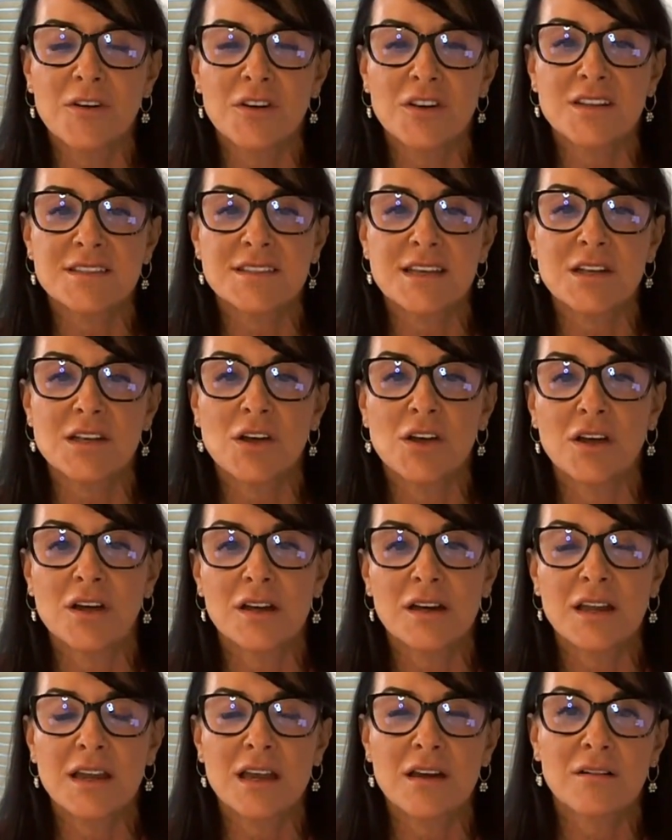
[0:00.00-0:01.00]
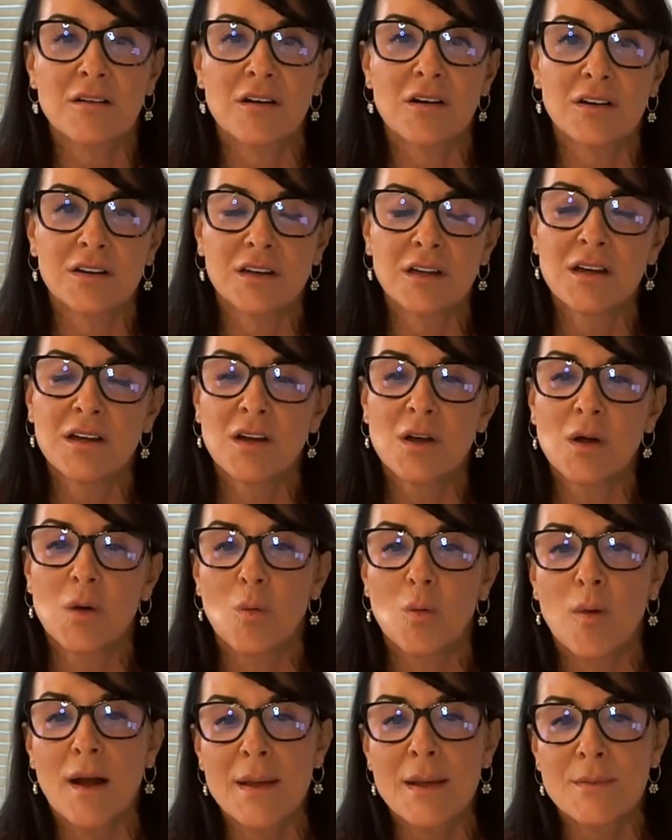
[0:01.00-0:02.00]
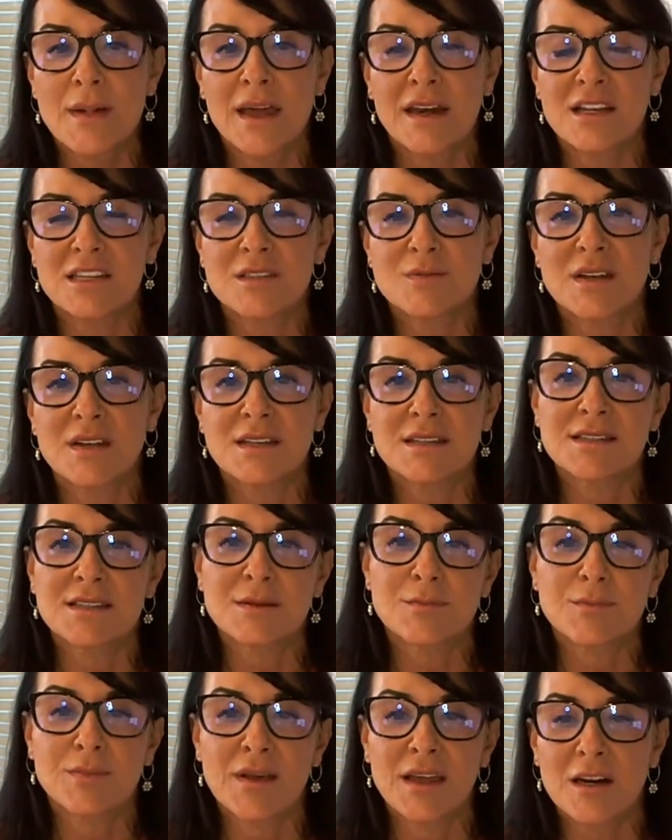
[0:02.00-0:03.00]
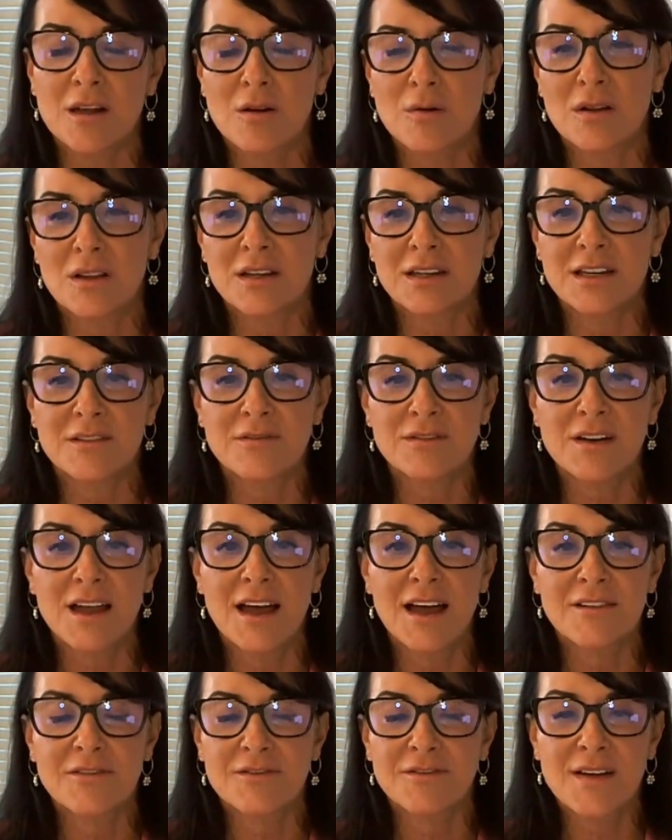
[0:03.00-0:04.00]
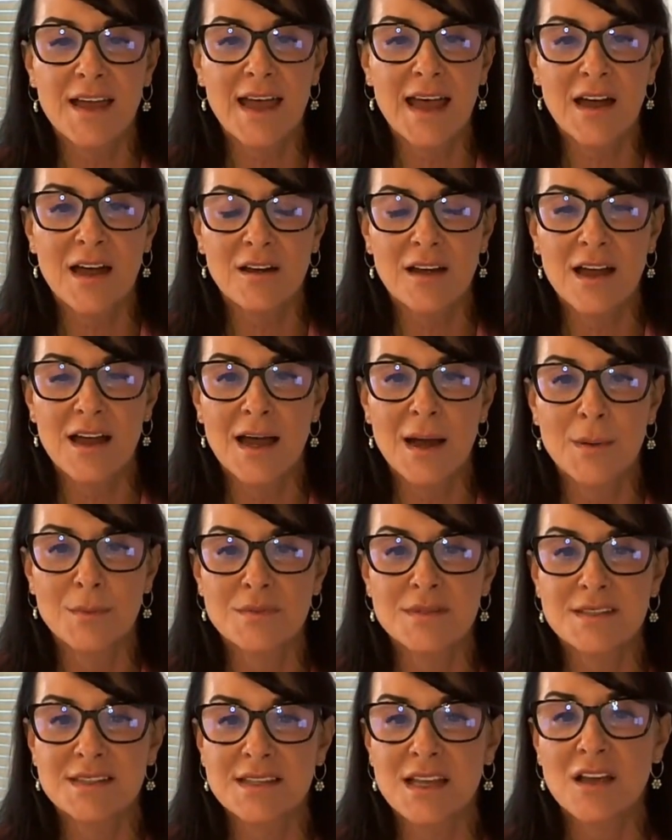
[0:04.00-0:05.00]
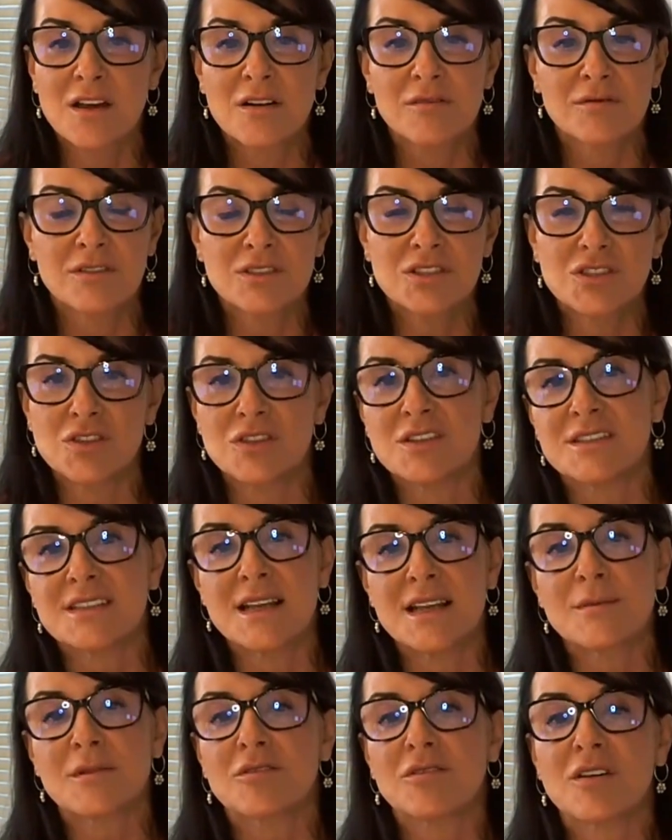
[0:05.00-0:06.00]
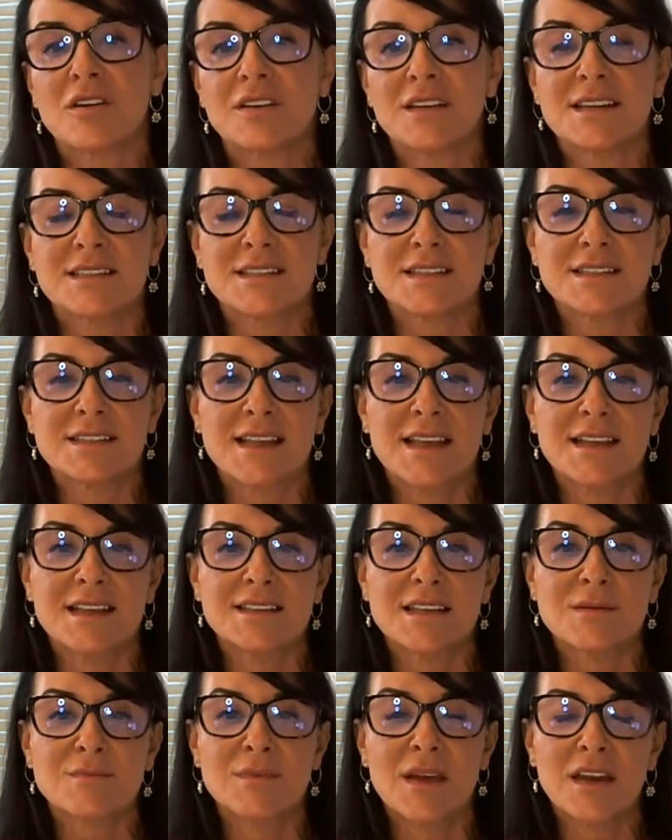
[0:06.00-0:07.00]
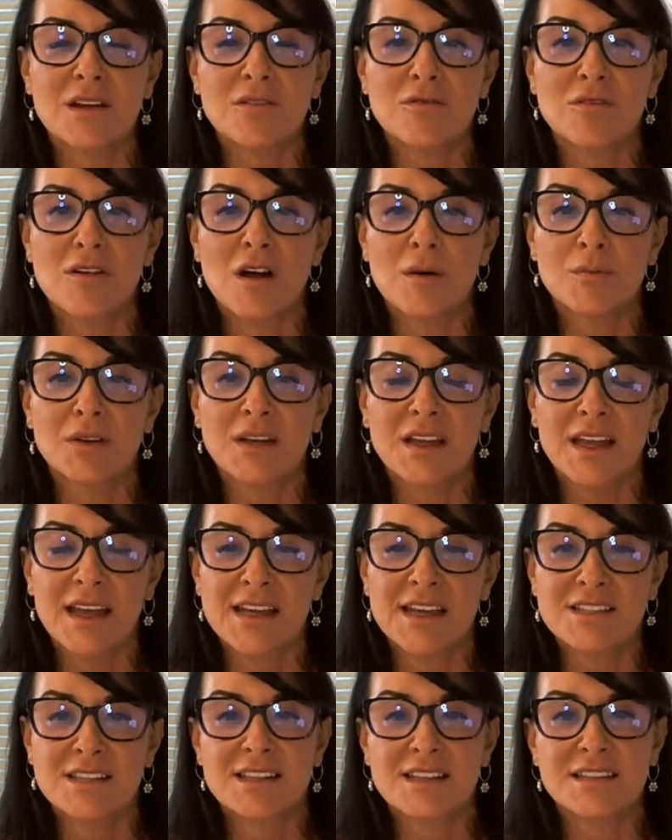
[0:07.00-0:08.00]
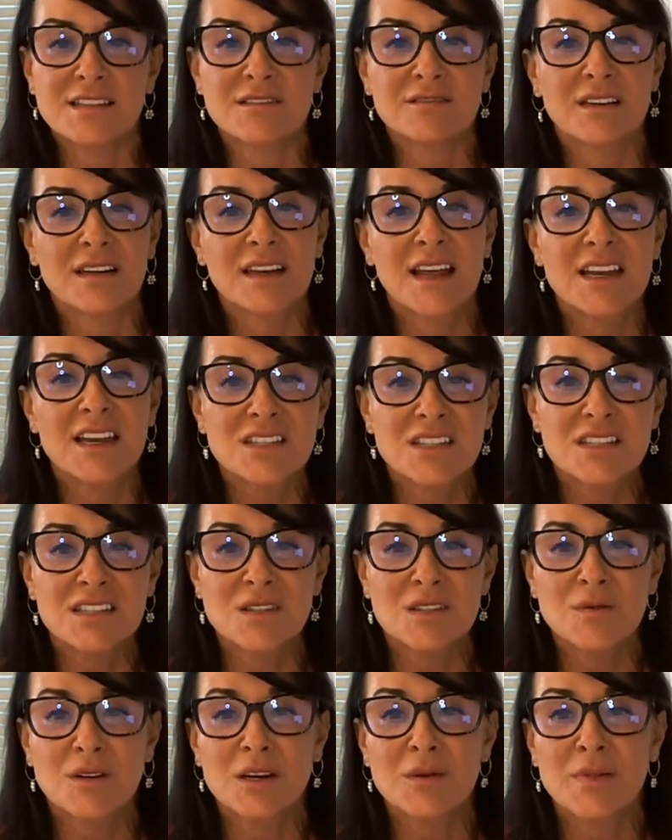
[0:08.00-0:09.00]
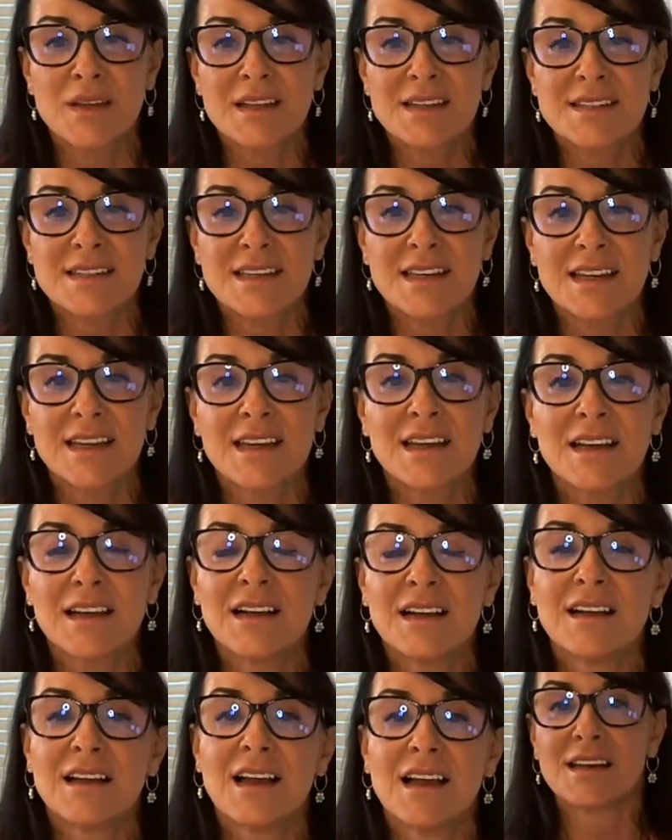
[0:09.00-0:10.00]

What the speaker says: focusing earlier on weight management, better quality of life outcomes, reducing chronic disease and medical complications in relation to obesity.